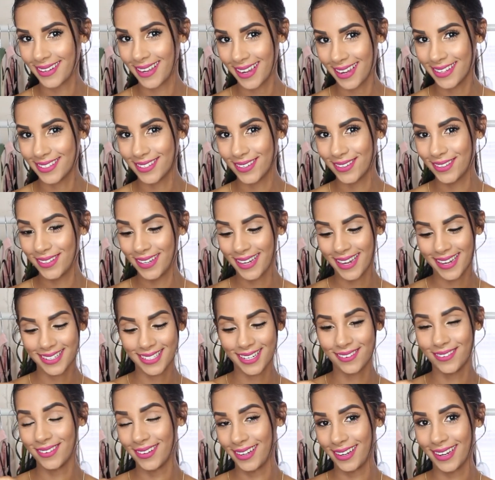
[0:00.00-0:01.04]
I told you guys
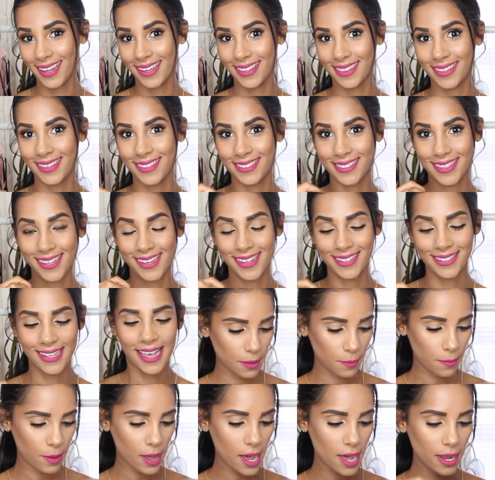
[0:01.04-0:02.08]
I really like these things.
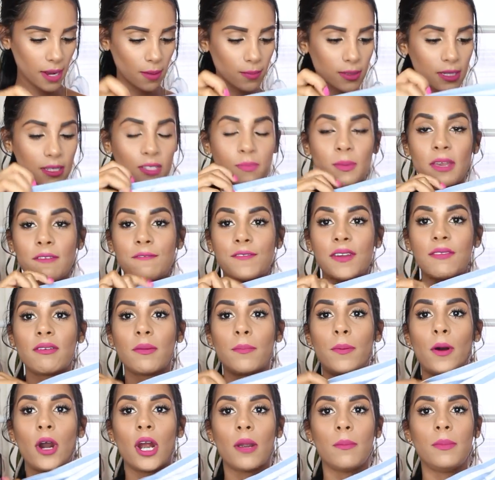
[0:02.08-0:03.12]
The bottoms is my
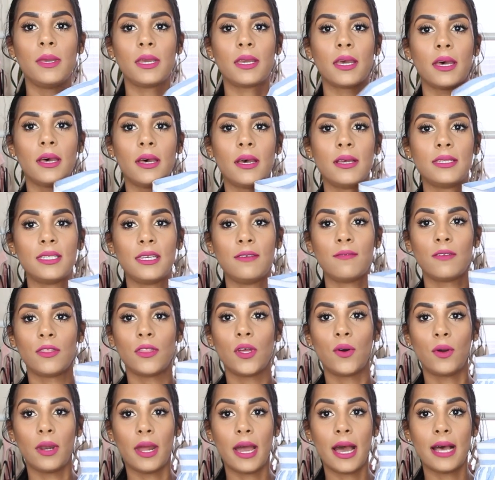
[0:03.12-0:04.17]
favorite part because even
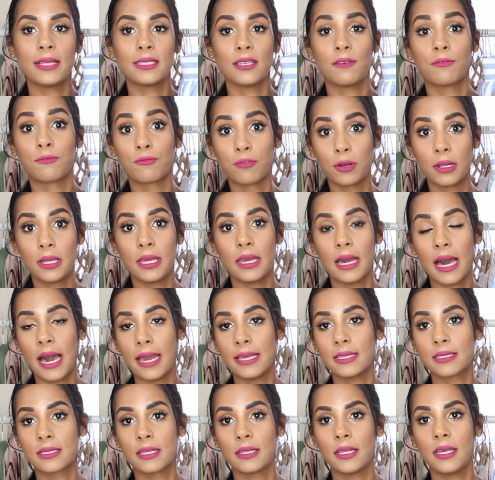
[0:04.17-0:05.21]
though it has a really
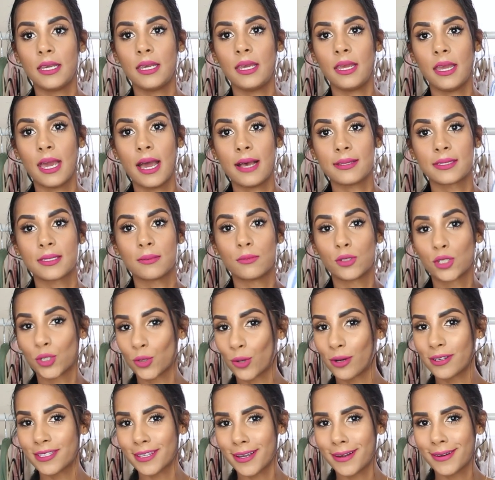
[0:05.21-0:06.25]
high slit, it has some
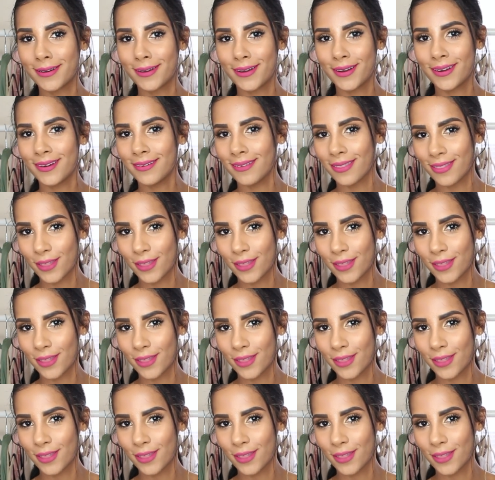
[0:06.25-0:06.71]
shorts under.